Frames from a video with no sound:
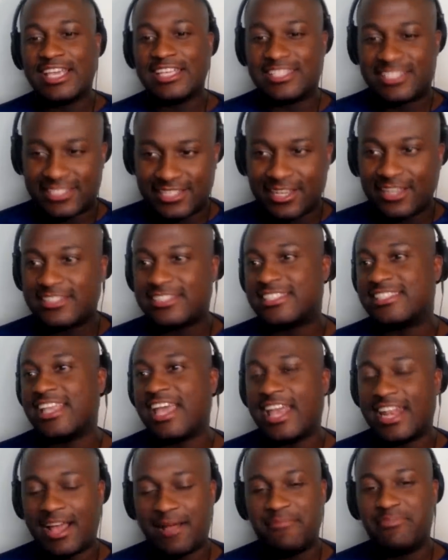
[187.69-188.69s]
is
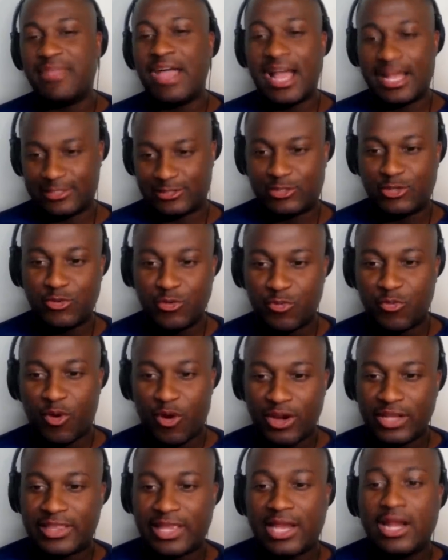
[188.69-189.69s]
such that I'm not too
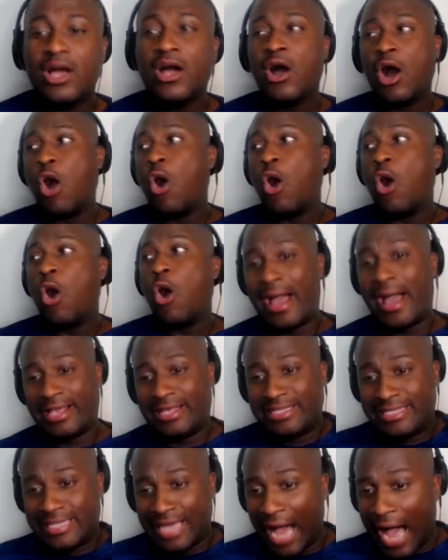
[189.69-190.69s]
worried that oh
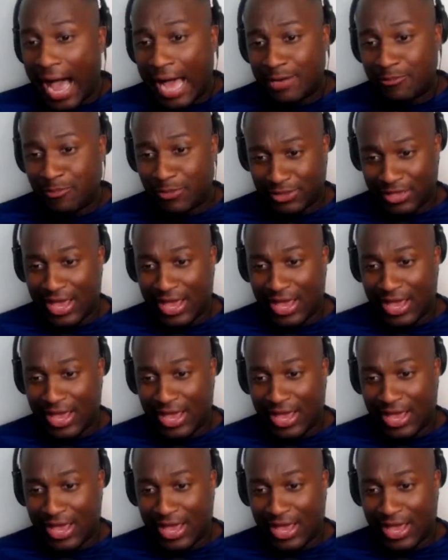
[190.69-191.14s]
my God,